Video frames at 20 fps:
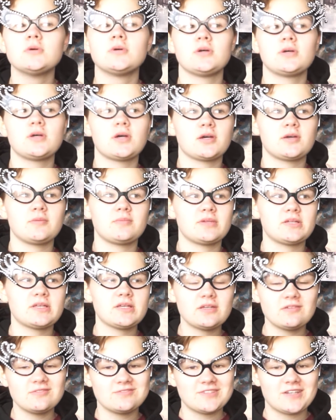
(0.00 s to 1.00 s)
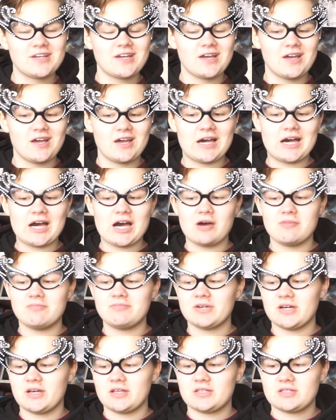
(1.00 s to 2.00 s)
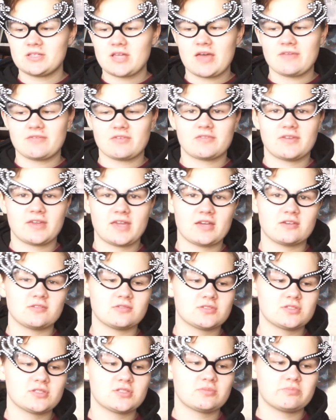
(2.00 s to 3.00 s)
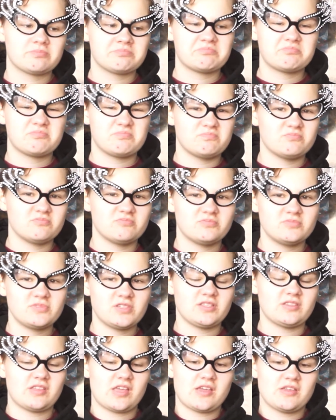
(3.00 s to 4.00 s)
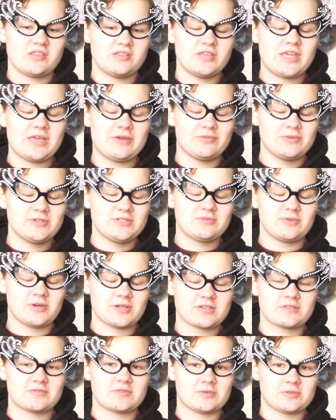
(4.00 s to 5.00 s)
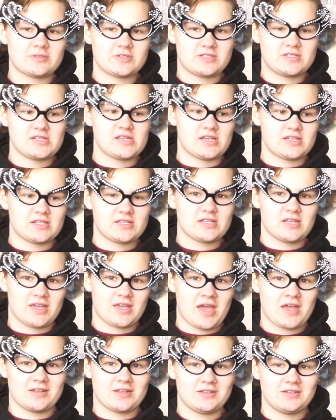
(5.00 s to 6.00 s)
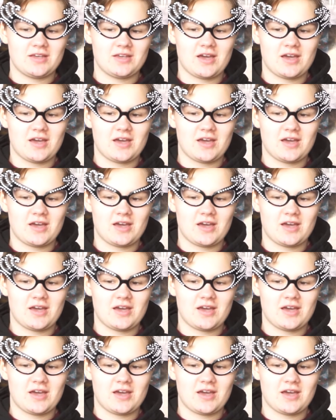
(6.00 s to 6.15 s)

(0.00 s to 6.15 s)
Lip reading: I believe, but everything else, it was wonderful to see it again.